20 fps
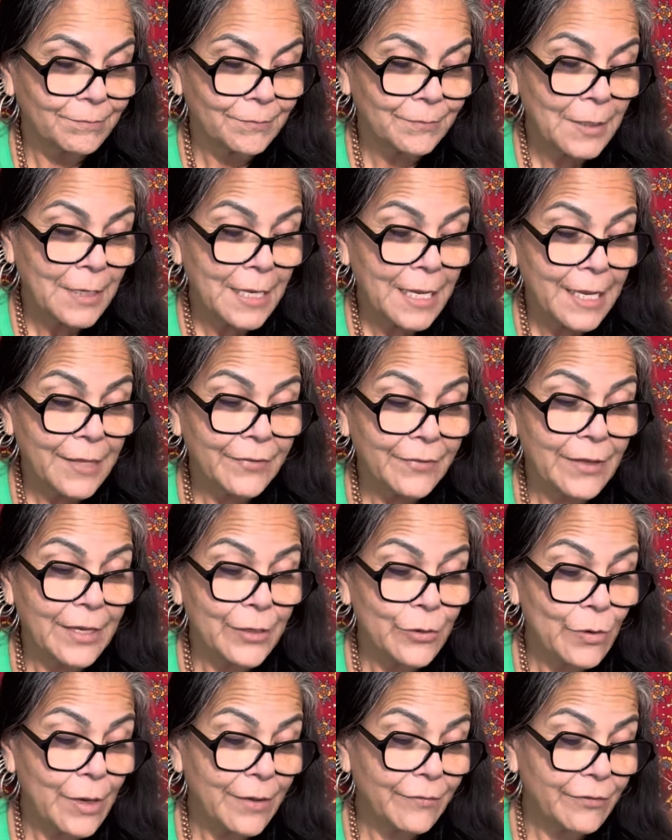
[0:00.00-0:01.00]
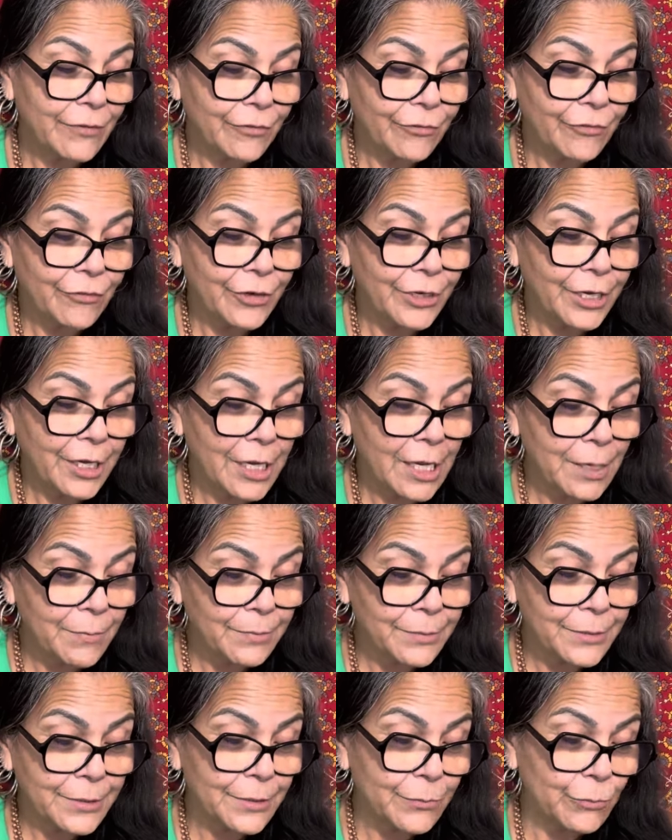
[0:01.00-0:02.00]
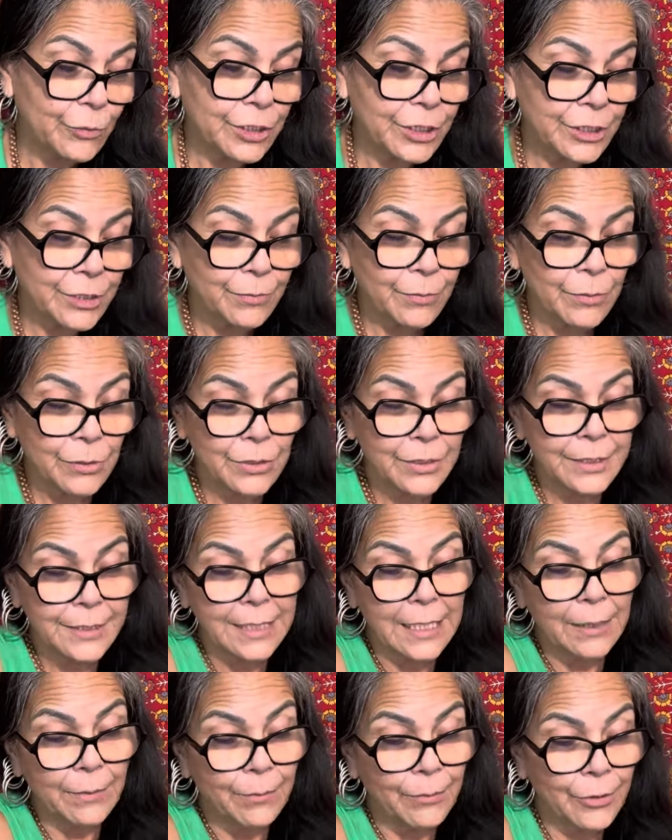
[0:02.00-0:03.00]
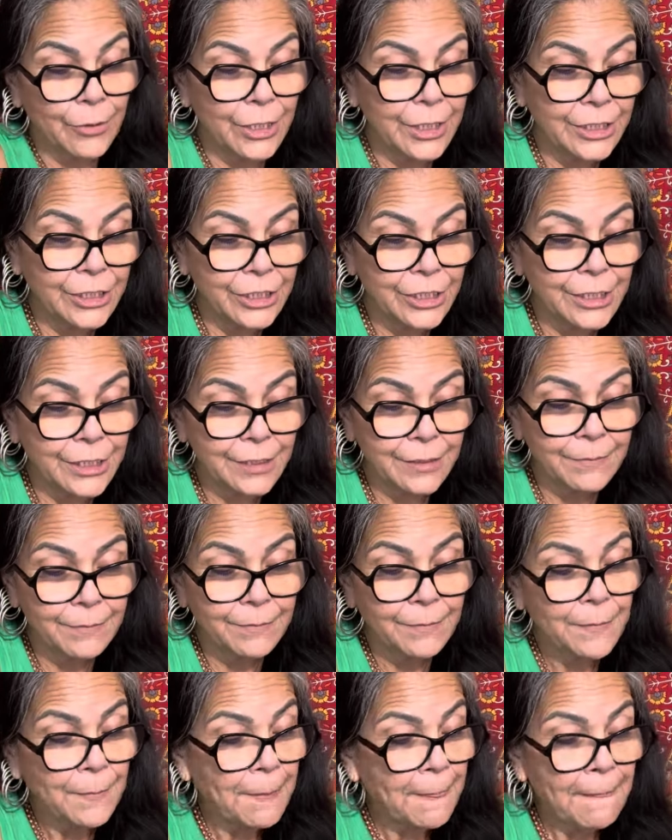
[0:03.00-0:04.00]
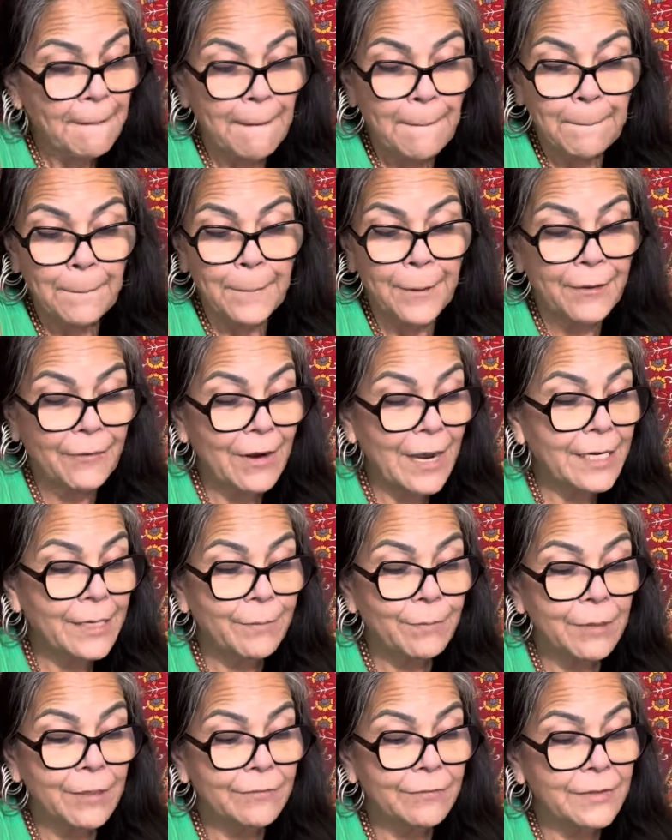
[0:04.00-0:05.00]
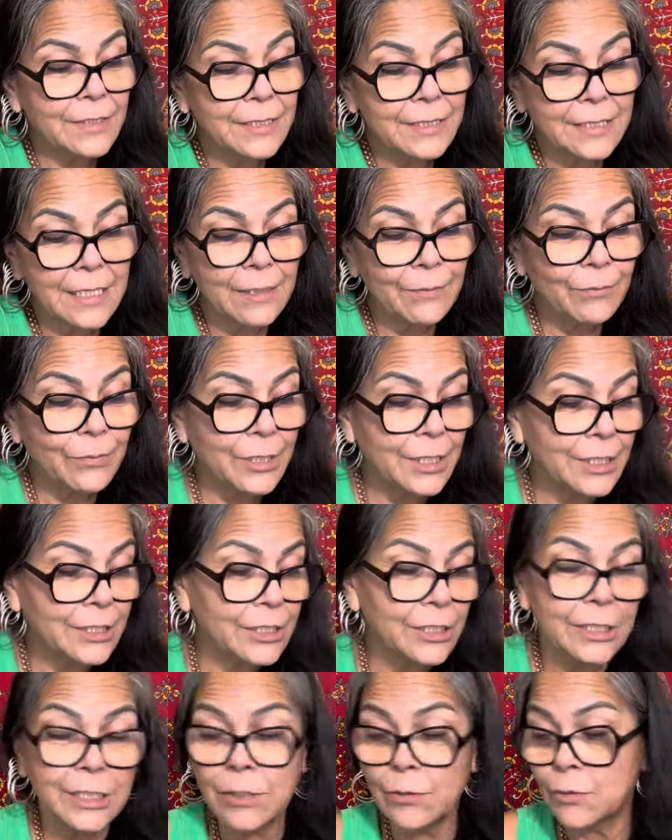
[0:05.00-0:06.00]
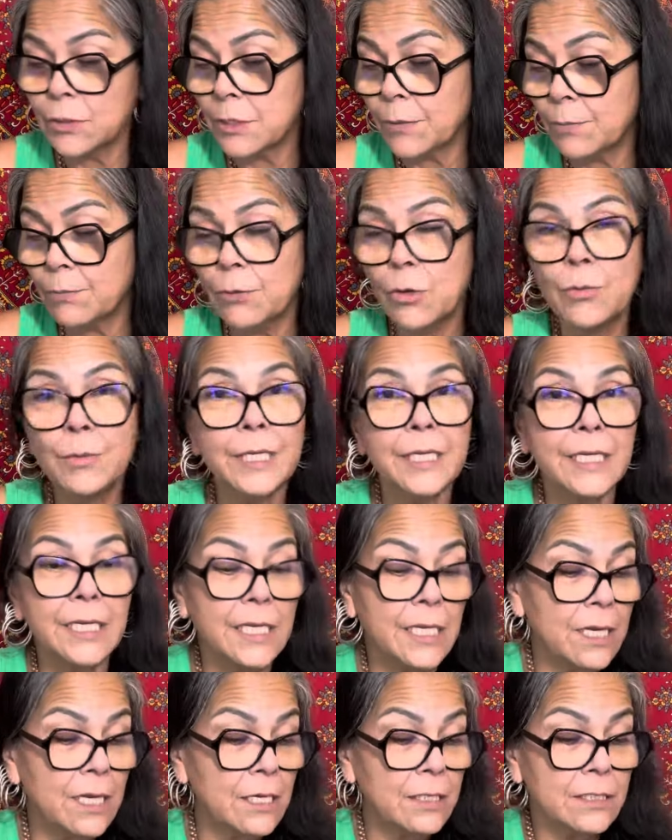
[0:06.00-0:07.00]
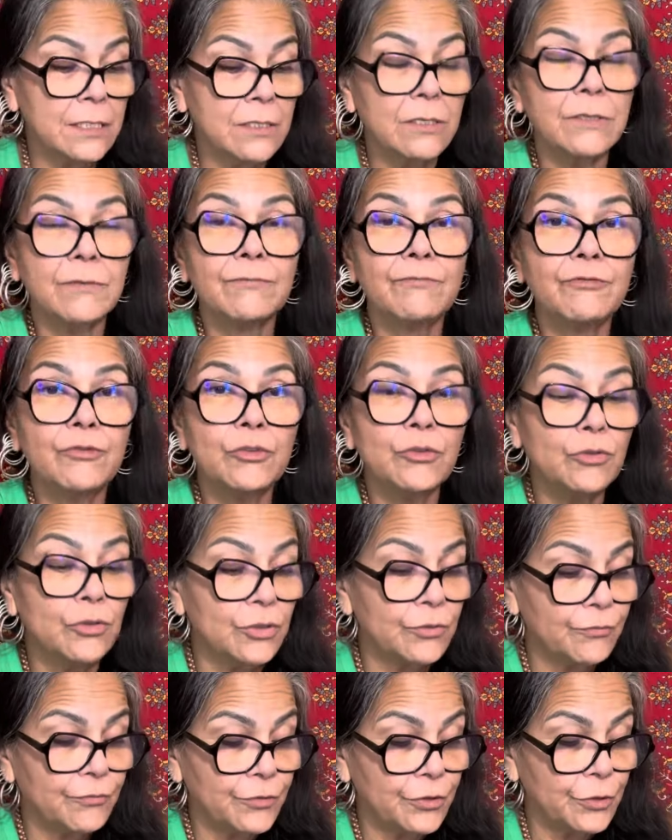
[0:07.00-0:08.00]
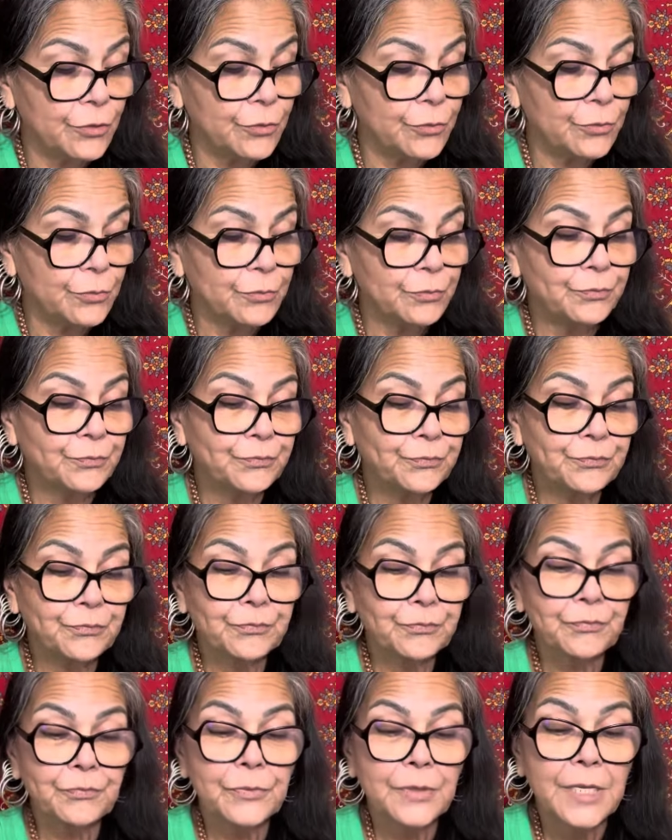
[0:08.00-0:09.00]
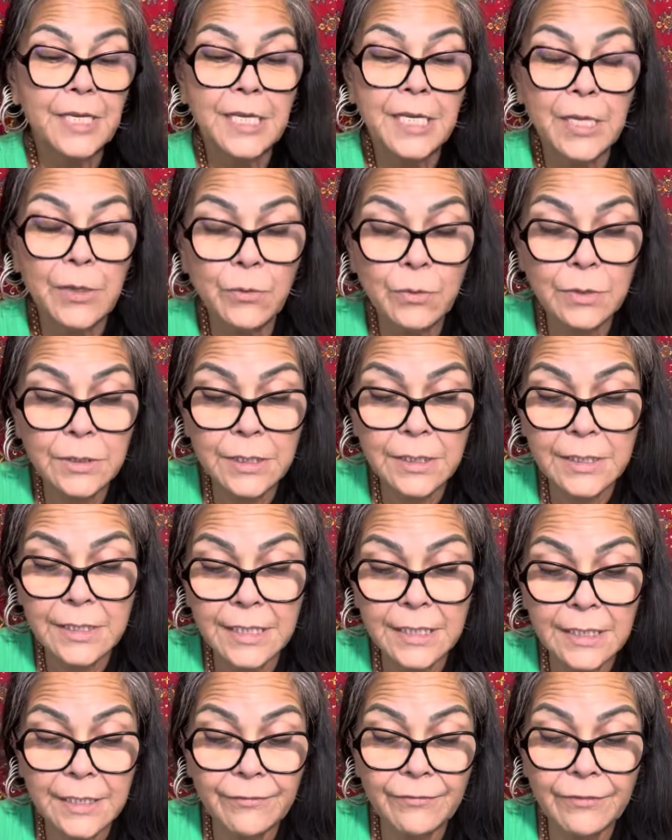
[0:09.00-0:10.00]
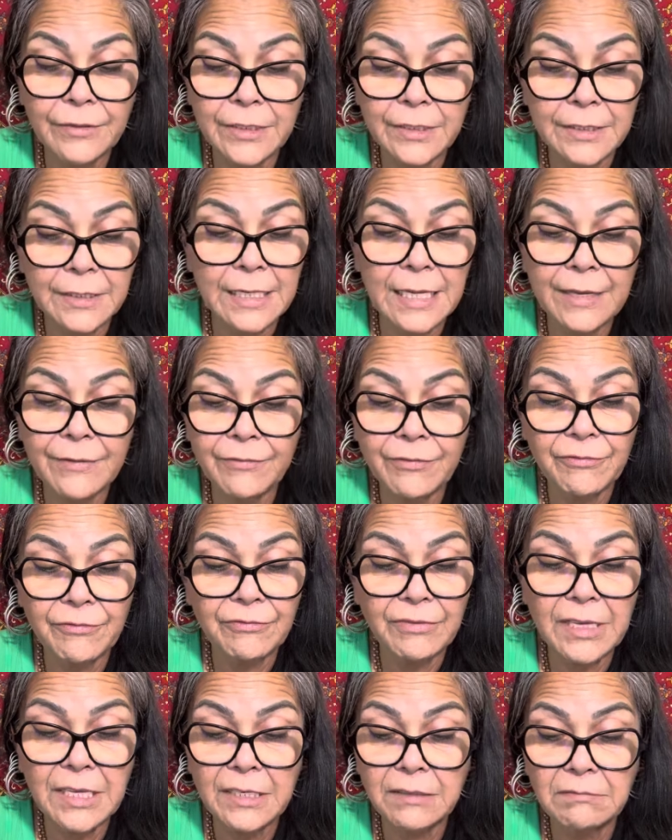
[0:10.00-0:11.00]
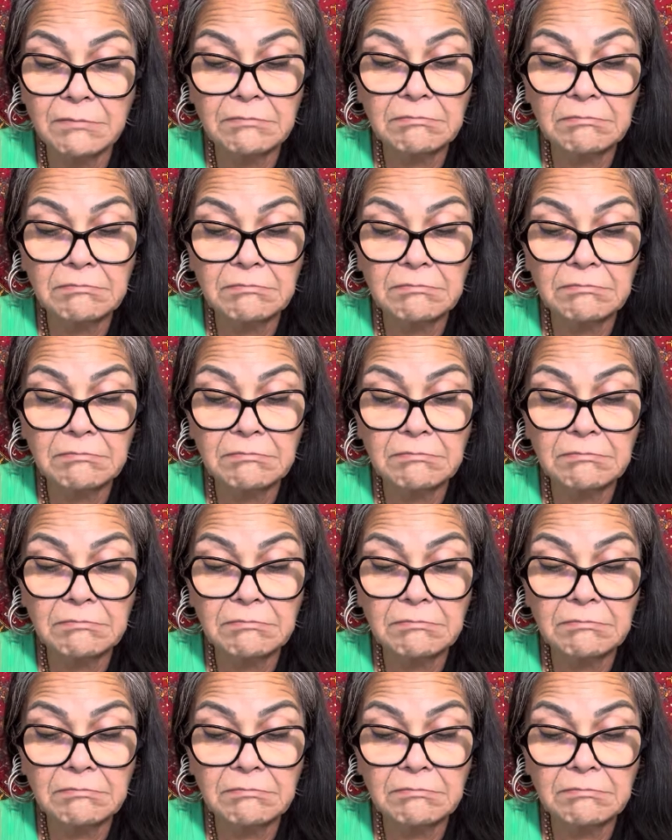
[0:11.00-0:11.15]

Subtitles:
Then you have the Three of Cups, which is about celebration. But right above this celebration, there was a moment of chaos and confusion for you. It was a significant life event.